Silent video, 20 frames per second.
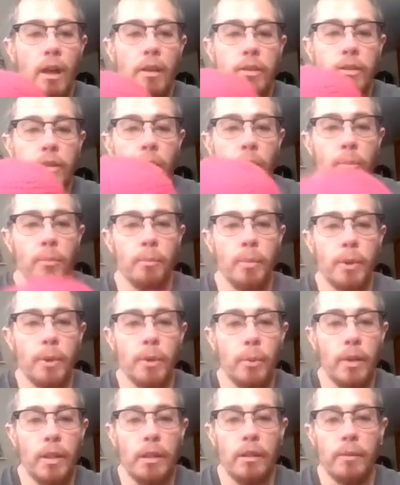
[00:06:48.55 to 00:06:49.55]
So
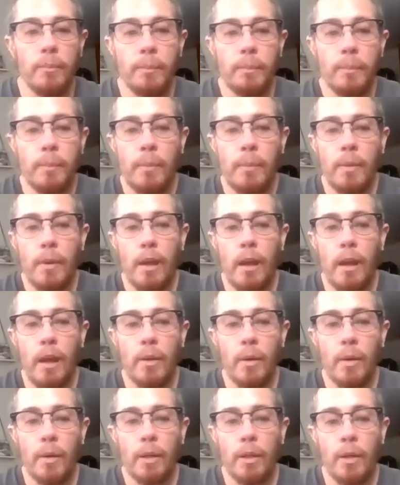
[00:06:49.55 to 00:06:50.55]
between
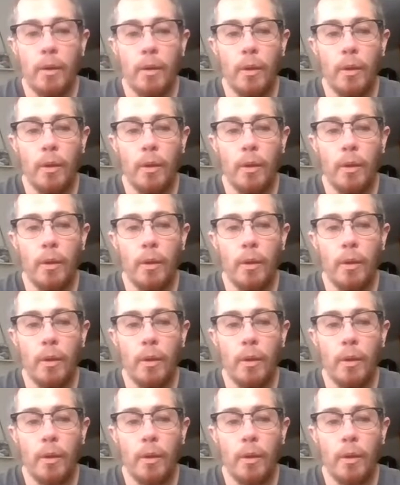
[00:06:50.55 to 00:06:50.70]
either you know